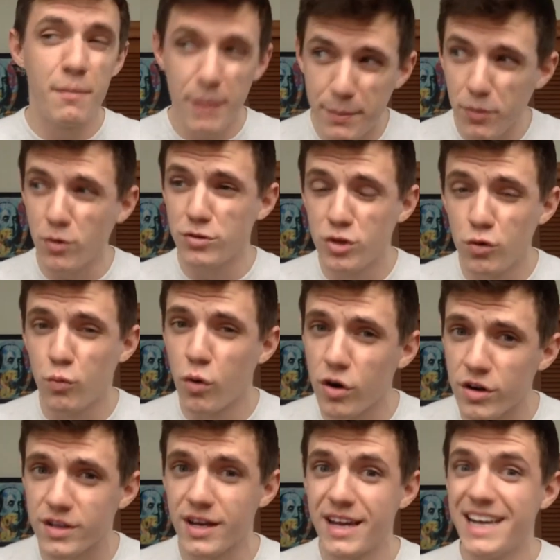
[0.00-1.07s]
People will do
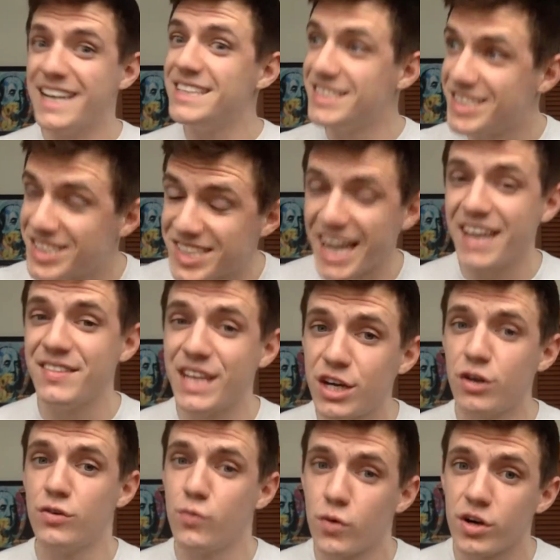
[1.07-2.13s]
work,
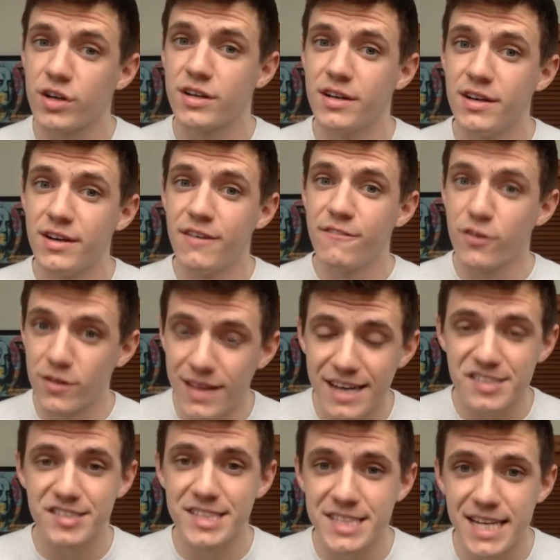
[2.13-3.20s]
insanely good work, for
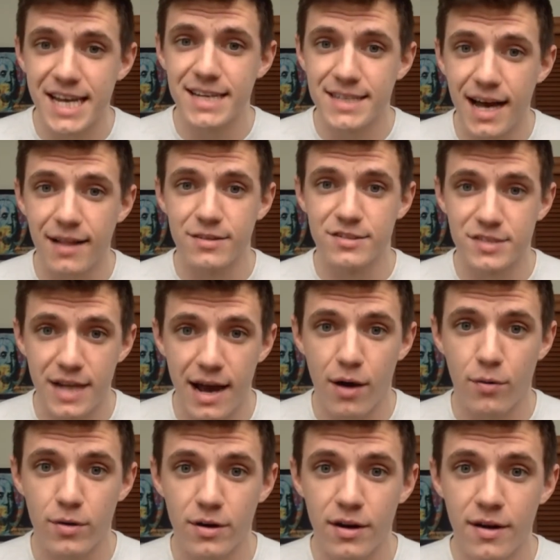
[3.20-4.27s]
less than $10 an
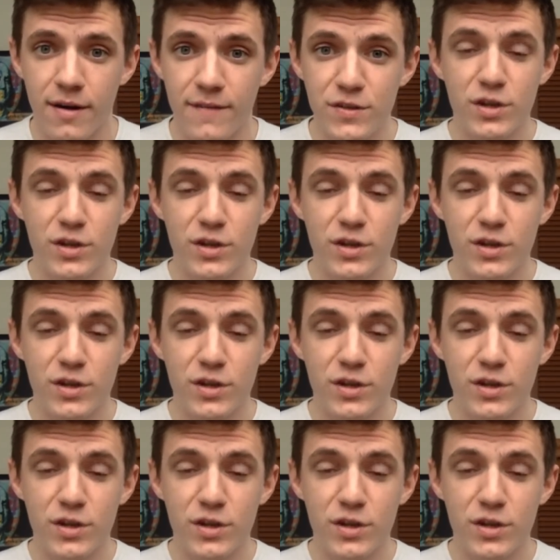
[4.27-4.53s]
hour.